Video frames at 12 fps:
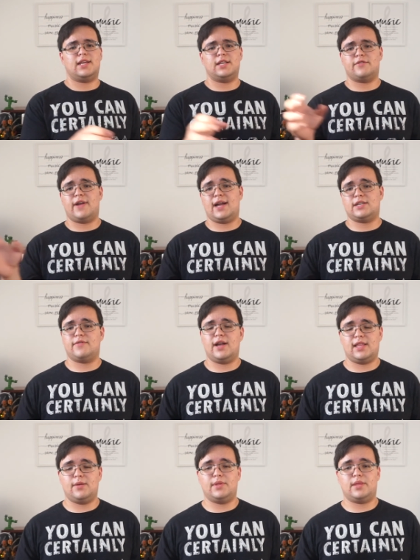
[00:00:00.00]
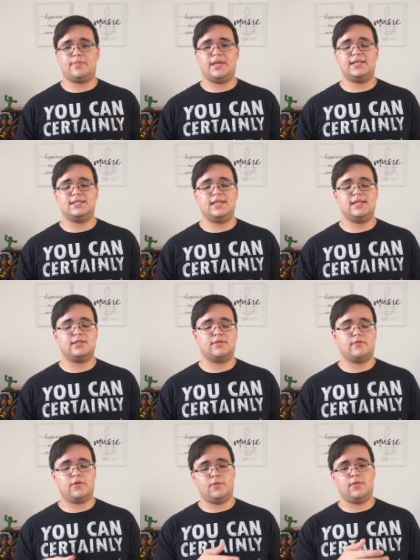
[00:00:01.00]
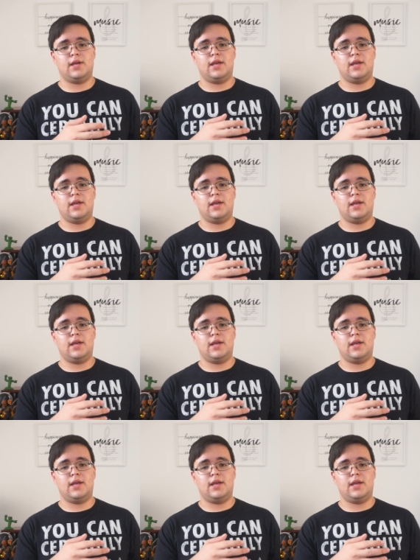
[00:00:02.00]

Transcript: interact directly with the PCs through